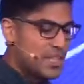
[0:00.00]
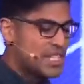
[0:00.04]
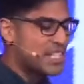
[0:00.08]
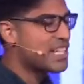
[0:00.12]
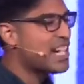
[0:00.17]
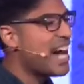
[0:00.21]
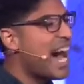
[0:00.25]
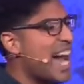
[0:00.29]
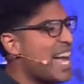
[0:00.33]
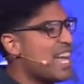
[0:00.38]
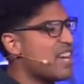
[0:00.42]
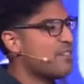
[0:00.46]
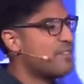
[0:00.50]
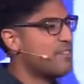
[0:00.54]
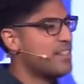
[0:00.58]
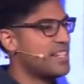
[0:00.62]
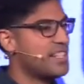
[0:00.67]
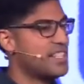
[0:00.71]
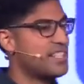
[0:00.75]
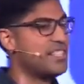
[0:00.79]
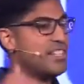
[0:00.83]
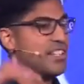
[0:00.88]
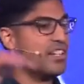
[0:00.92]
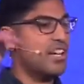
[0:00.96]
was
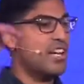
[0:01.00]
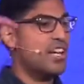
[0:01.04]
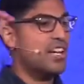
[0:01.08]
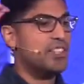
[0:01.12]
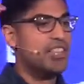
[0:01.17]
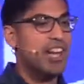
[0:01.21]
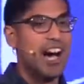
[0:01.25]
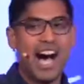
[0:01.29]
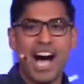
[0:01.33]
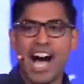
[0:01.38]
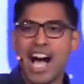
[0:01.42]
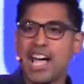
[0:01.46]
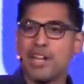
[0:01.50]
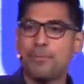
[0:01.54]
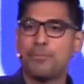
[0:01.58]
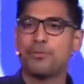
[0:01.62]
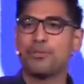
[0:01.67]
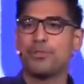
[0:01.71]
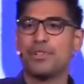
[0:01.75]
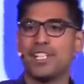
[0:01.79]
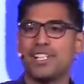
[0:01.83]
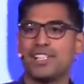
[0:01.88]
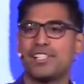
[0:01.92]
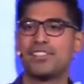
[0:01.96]
Caiaphas, the high
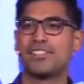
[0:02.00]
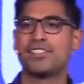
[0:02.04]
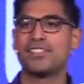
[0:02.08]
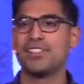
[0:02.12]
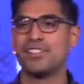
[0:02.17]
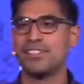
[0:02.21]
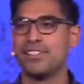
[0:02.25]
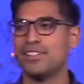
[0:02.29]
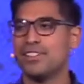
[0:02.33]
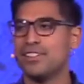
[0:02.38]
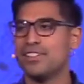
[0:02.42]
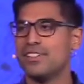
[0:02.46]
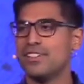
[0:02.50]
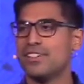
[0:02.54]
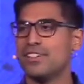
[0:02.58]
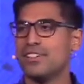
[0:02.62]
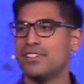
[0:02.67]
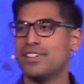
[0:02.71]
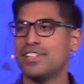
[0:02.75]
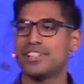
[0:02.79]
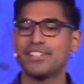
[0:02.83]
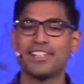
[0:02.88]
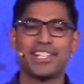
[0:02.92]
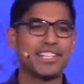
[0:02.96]
priest.
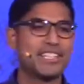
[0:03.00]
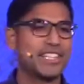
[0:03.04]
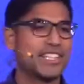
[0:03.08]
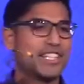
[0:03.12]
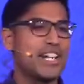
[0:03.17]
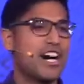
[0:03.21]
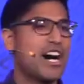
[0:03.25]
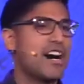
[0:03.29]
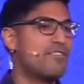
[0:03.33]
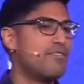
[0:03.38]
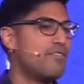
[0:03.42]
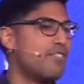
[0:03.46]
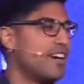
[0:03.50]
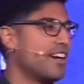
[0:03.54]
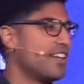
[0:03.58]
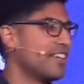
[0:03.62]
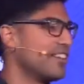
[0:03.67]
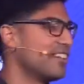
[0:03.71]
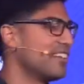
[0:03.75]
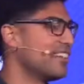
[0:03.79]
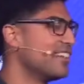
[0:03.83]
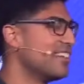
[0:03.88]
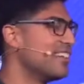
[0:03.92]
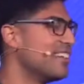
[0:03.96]
Think like the
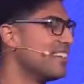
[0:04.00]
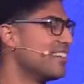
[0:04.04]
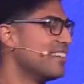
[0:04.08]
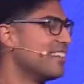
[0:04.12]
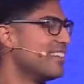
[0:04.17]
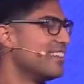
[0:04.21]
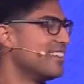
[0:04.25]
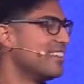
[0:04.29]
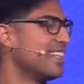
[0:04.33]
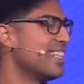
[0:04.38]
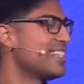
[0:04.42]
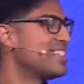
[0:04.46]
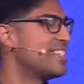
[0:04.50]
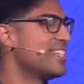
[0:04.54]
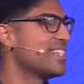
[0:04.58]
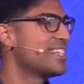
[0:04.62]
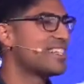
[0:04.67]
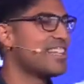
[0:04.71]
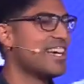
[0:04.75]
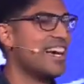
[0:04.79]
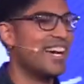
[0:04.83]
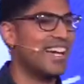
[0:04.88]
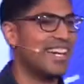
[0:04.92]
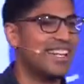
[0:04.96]
Godfather. That's
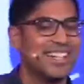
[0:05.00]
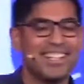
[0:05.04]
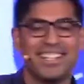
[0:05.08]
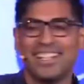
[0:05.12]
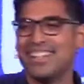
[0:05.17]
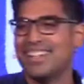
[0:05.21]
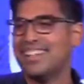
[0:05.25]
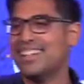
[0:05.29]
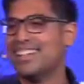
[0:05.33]
this guy.